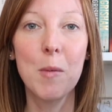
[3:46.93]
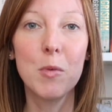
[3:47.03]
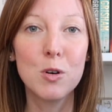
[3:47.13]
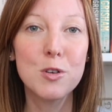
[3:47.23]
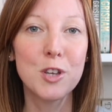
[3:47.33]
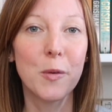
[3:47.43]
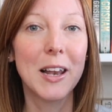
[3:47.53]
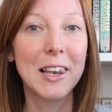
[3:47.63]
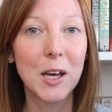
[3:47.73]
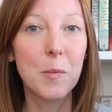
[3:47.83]
I'm also
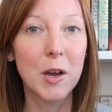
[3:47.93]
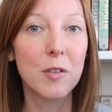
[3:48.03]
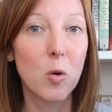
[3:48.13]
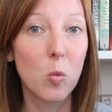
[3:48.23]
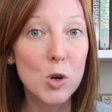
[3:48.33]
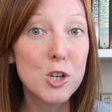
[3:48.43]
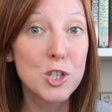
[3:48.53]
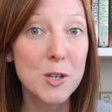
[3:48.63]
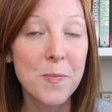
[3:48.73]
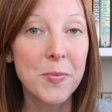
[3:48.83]
a little bit of a
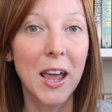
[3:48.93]
wuss.